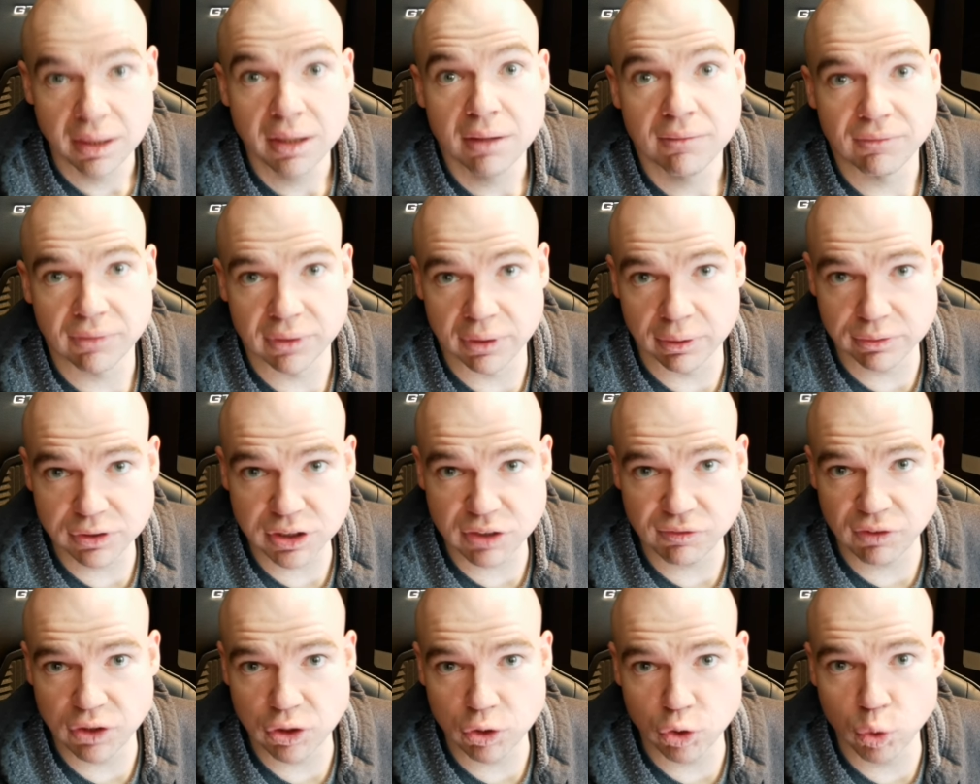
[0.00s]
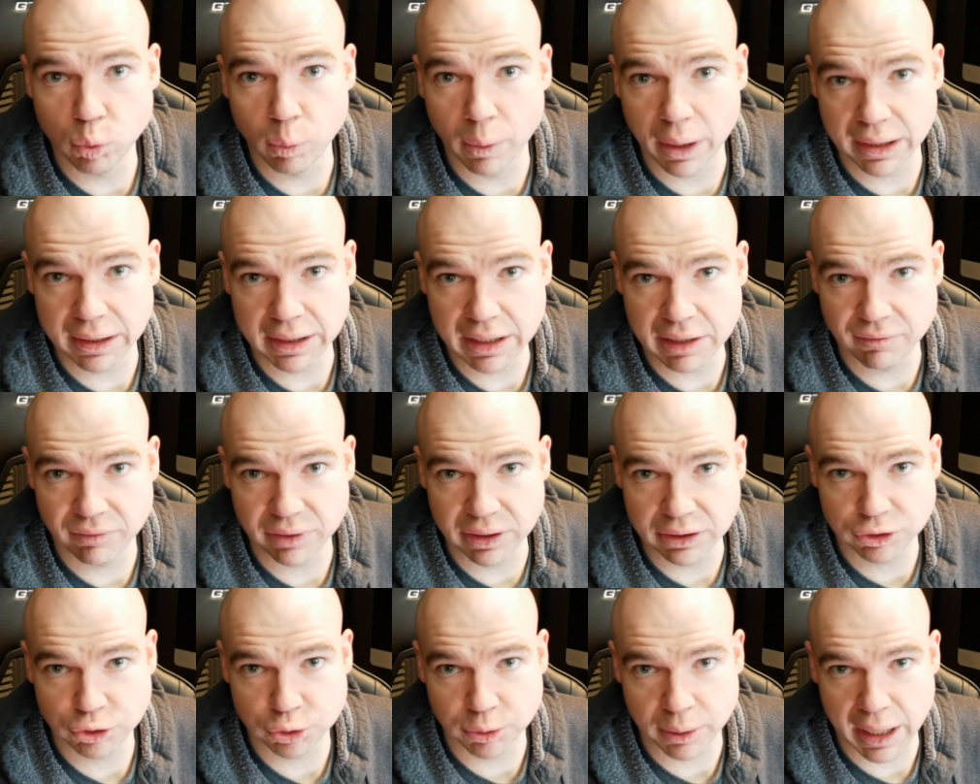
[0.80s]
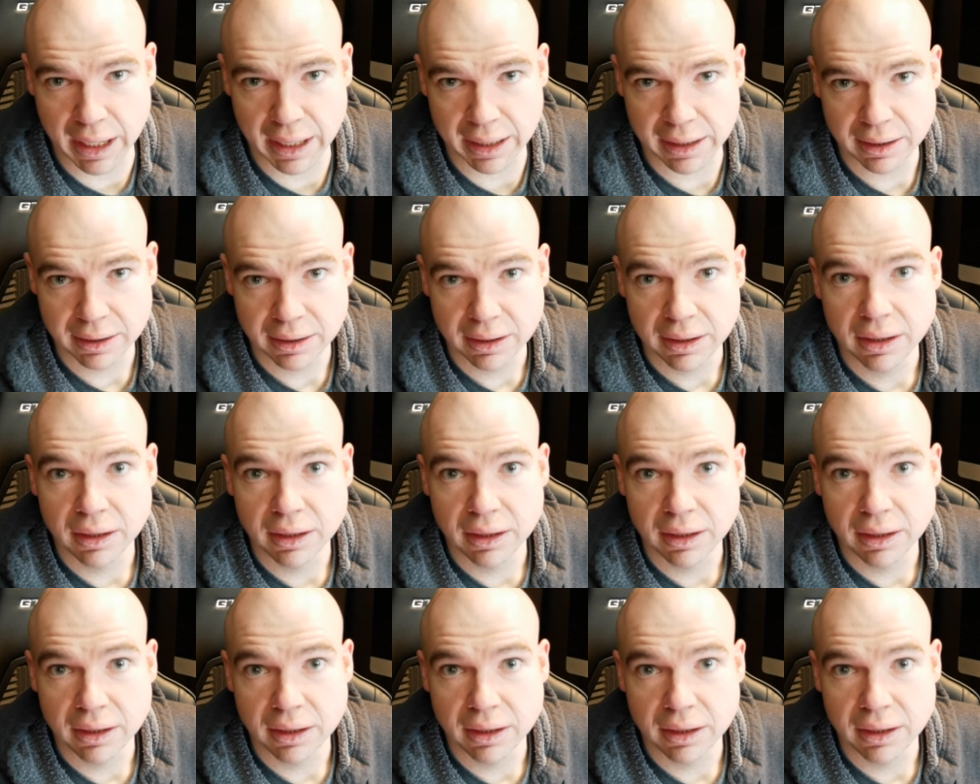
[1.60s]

for those of you who want to give it a try,